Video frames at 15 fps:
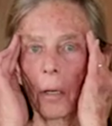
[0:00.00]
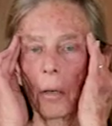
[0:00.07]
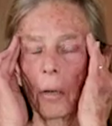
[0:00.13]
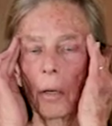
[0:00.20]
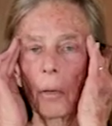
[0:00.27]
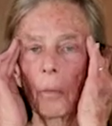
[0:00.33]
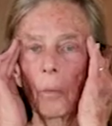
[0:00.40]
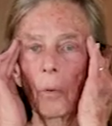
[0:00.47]

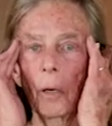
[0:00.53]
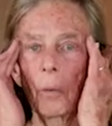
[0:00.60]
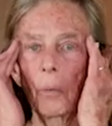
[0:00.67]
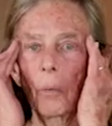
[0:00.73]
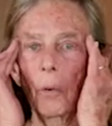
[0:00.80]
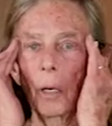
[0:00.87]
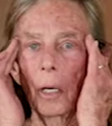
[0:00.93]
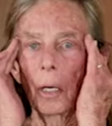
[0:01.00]
And
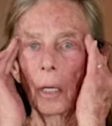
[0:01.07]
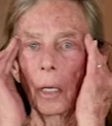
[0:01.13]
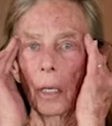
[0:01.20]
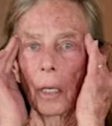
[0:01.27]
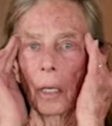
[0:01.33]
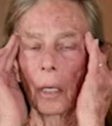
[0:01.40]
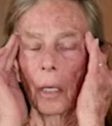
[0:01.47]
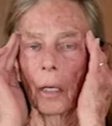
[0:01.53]
one
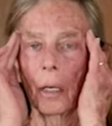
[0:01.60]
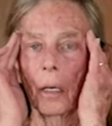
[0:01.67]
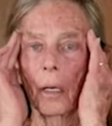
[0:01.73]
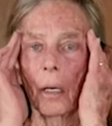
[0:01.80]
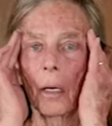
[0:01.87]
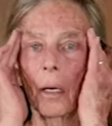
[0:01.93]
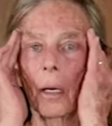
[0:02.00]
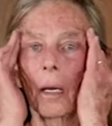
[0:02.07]
way,
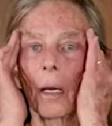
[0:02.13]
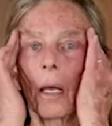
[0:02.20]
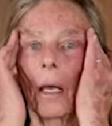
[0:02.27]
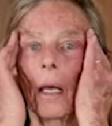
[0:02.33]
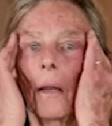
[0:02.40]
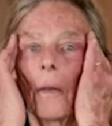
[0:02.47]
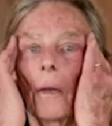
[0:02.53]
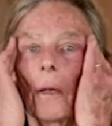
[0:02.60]

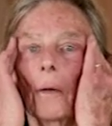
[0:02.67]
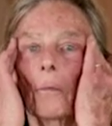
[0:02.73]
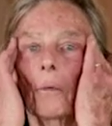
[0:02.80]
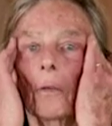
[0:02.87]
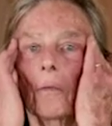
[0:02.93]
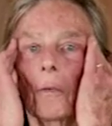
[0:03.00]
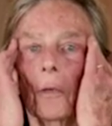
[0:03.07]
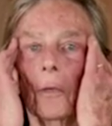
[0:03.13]
and then
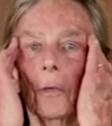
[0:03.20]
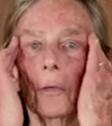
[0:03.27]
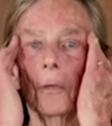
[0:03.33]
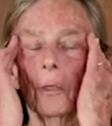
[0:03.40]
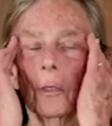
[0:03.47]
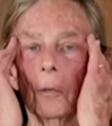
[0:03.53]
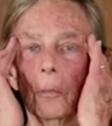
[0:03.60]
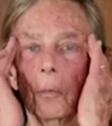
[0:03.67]
reverse
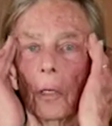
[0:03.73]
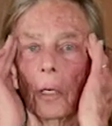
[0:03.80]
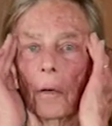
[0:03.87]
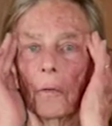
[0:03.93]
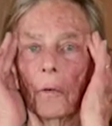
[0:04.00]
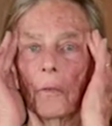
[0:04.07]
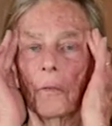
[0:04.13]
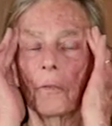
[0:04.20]
it,
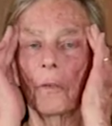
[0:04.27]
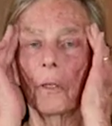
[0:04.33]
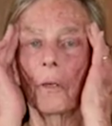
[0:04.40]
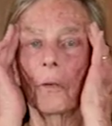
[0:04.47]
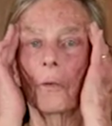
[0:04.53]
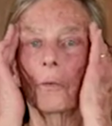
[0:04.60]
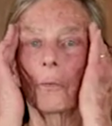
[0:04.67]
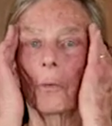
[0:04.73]
whatever
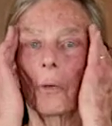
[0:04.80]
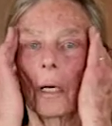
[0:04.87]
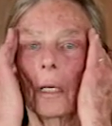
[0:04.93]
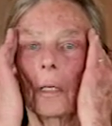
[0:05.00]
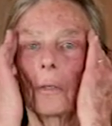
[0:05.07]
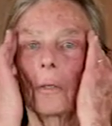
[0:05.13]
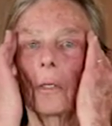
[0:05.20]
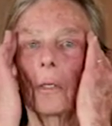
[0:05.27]
feels
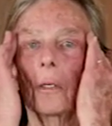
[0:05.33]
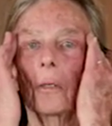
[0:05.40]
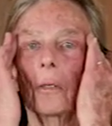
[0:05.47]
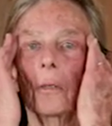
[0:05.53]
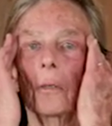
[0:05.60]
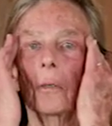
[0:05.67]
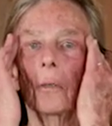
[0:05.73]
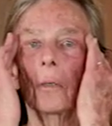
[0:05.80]
right to
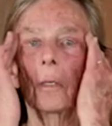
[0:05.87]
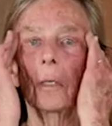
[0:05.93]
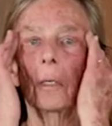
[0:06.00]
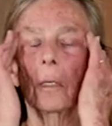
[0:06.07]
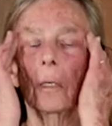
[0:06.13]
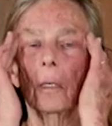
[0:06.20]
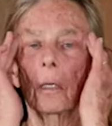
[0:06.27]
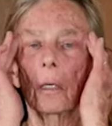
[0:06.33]
you.
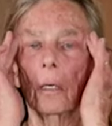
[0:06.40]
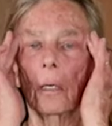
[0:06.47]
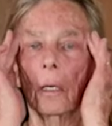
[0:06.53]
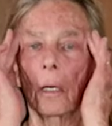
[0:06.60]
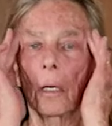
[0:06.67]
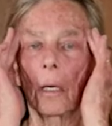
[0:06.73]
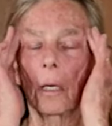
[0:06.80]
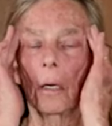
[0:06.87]

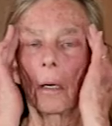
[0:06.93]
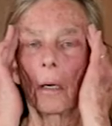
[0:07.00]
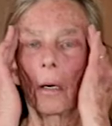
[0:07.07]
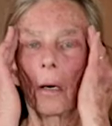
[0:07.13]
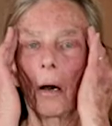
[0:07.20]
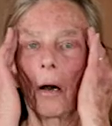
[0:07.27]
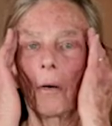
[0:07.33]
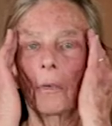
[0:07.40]

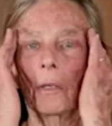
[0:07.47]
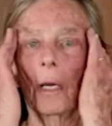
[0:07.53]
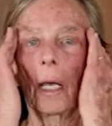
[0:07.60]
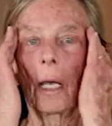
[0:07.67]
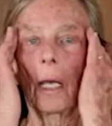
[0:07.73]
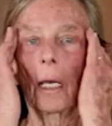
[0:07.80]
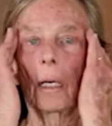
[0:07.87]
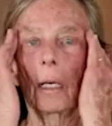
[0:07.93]
Often a
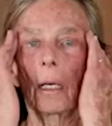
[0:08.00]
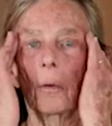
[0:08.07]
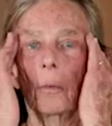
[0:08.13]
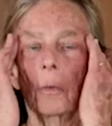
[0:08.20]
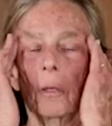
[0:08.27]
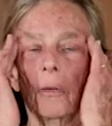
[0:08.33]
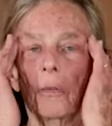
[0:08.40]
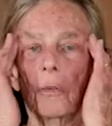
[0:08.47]
headache
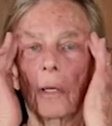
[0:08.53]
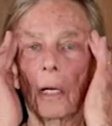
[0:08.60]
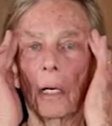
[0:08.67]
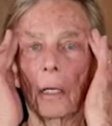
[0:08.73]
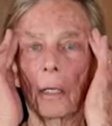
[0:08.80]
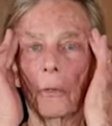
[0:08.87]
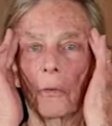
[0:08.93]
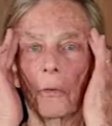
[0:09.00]
will
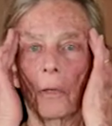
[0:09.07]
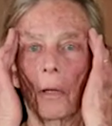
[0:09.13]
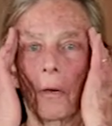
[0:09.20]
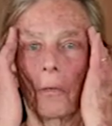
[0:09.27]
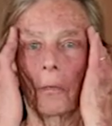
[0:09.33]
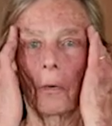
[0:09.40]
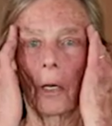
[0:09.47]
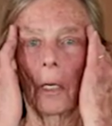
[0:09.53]
settle
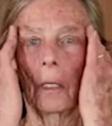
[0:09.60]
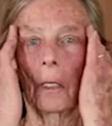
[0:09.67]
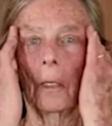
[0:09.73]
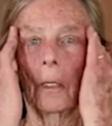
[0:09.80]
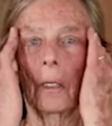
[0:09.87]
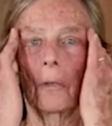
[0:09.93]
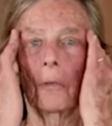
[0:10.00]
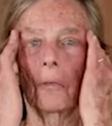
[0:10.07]
itself right in
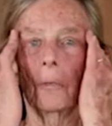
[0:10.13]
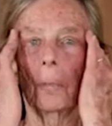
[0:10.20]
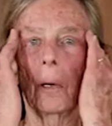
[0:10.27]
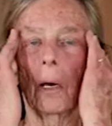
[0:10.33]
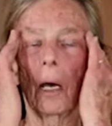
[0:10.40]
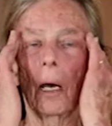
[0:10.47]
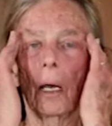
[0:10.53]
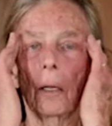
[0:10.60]
these
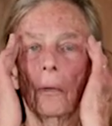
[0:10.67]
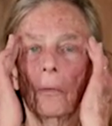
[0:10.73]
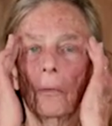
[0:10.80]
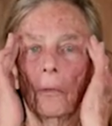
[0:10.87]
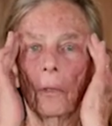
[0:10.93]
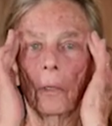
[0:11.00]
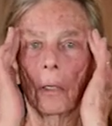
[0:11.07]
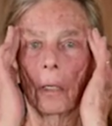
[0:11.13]

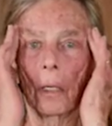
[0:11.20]
spots.